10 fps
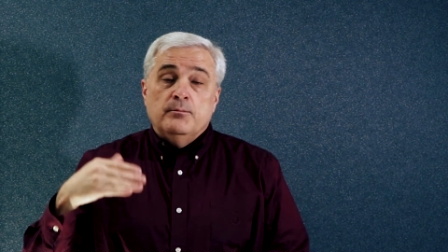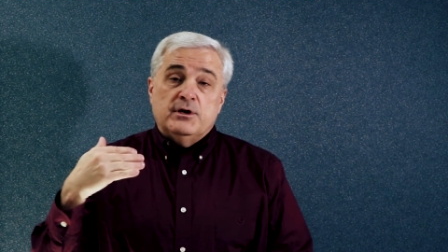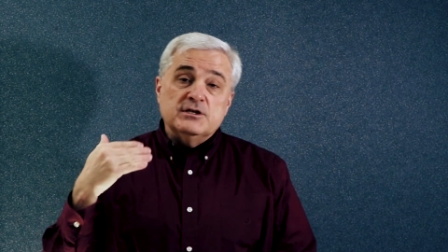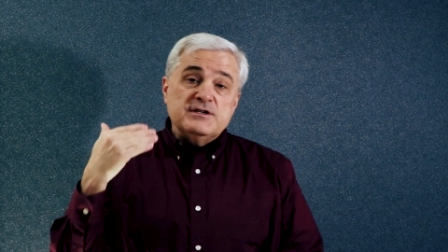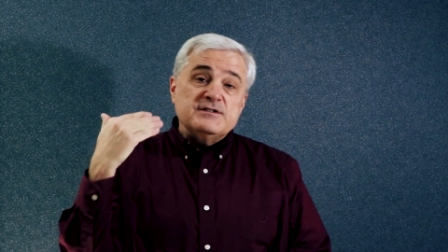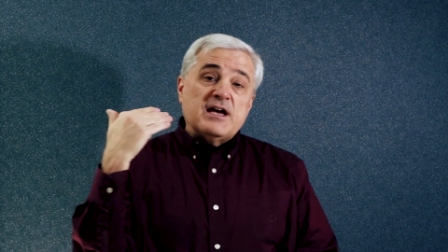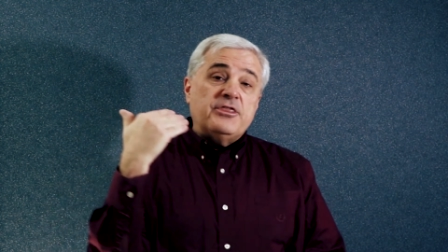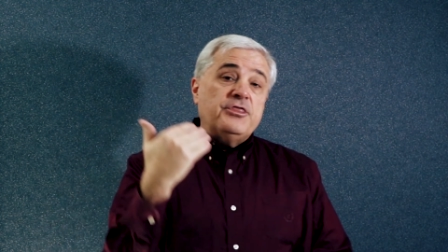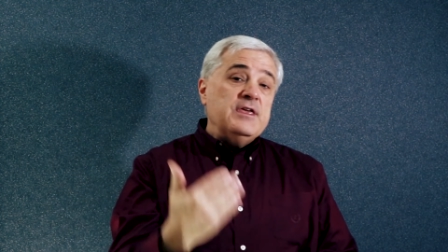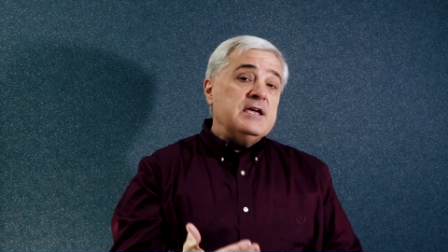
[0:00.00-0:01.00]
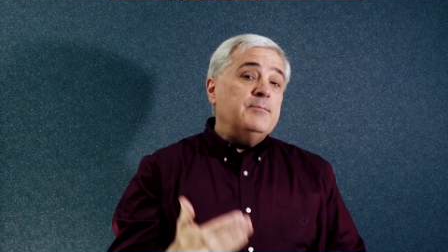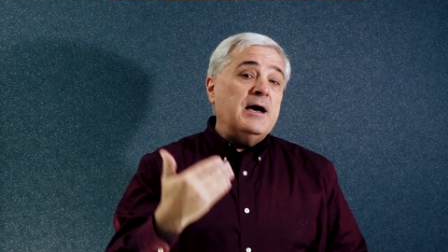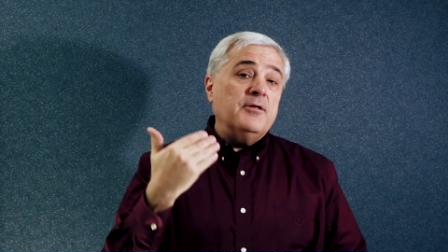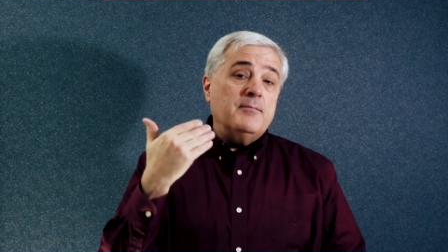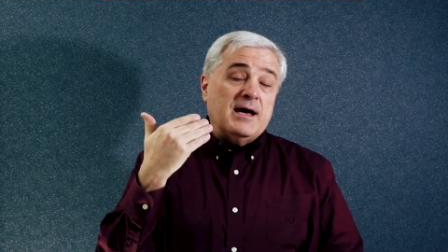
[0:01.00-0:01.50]
Because as I think
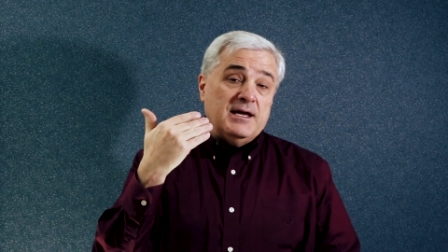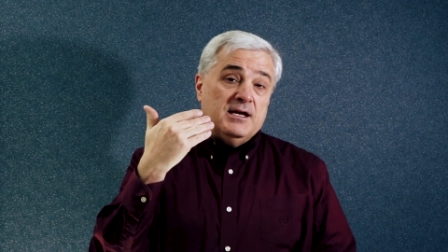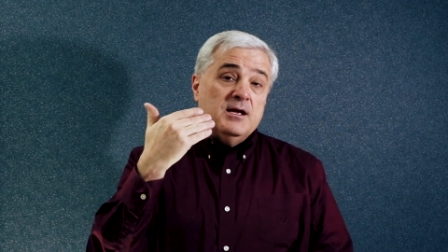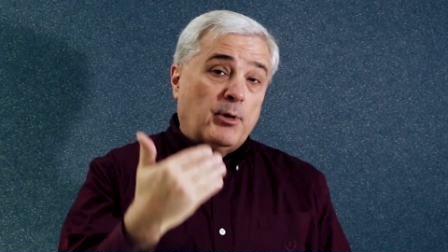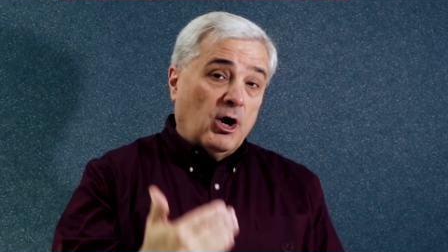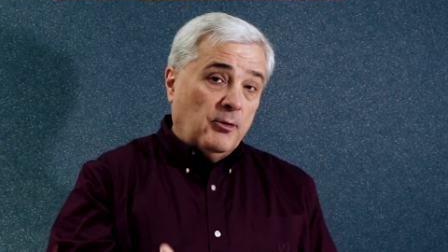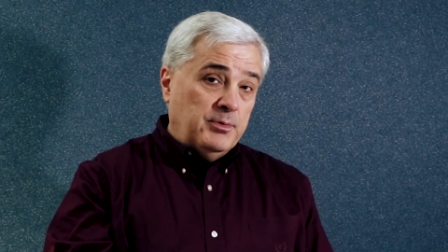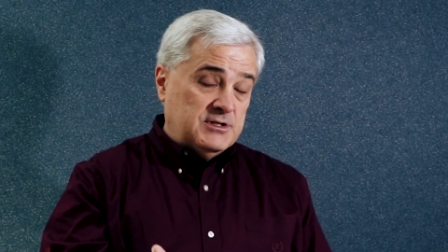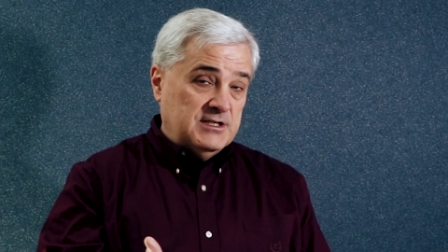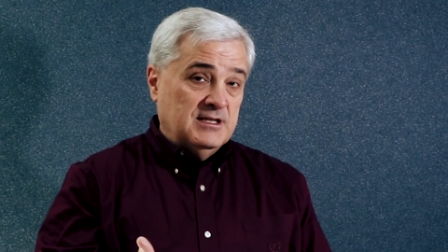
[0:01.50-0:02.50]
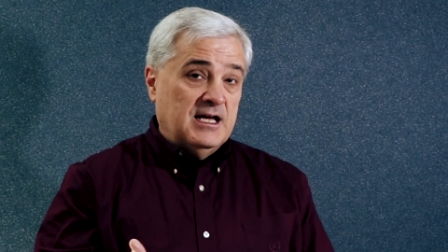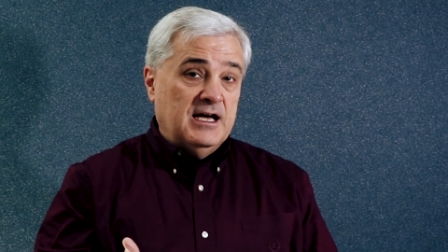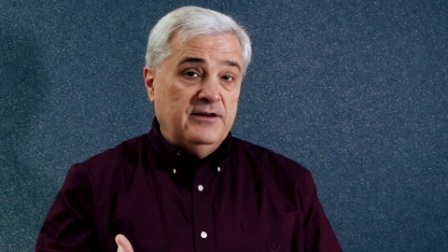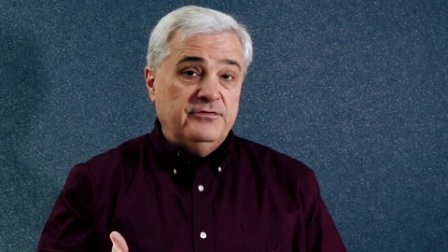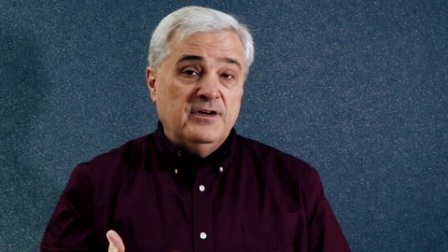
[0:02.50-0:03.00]
about my purpose in
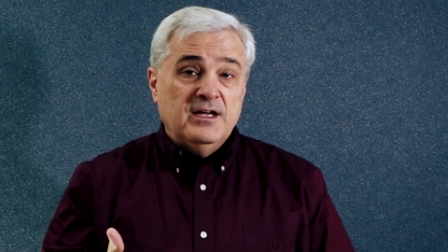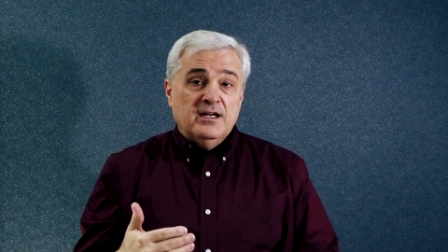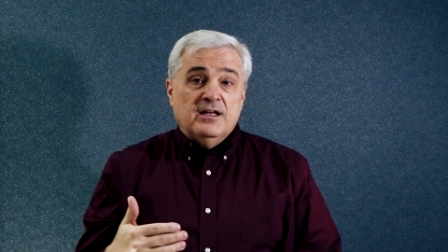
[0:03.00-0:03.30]
life,